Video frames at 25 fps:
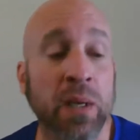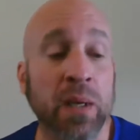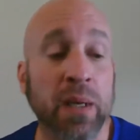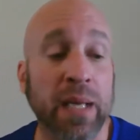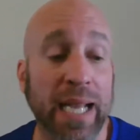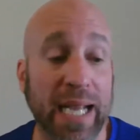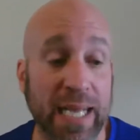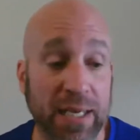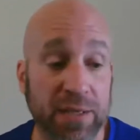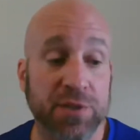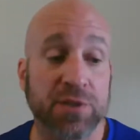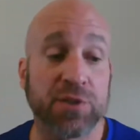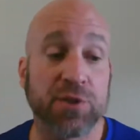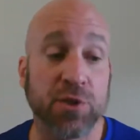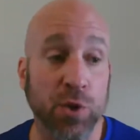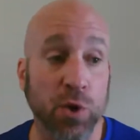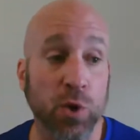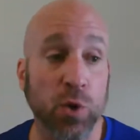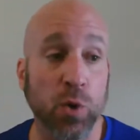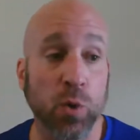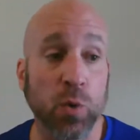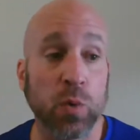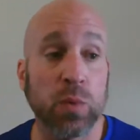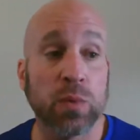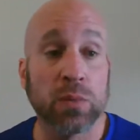is
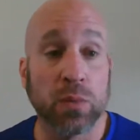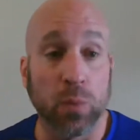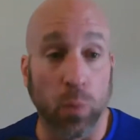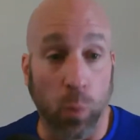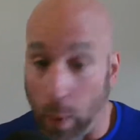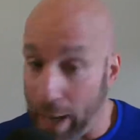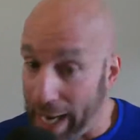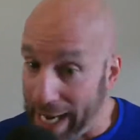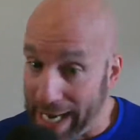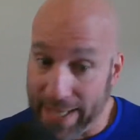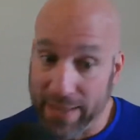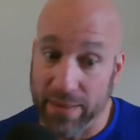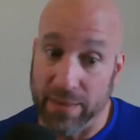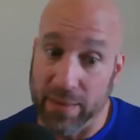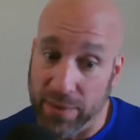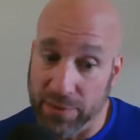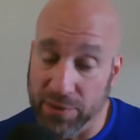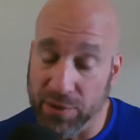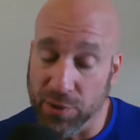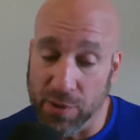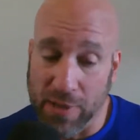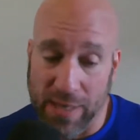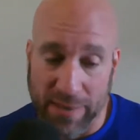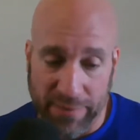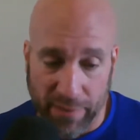to wait
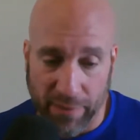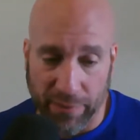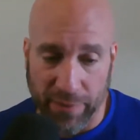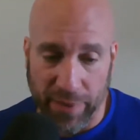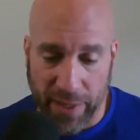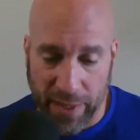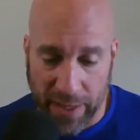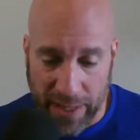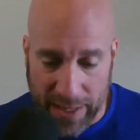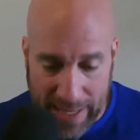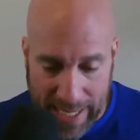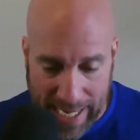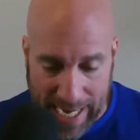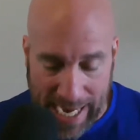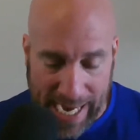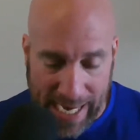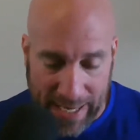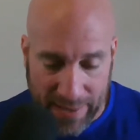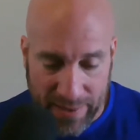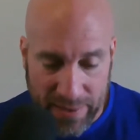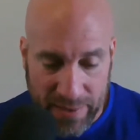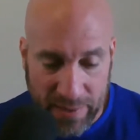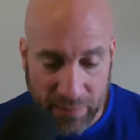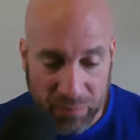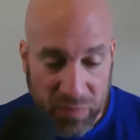until you have everything in
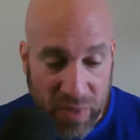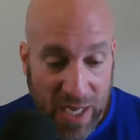hand.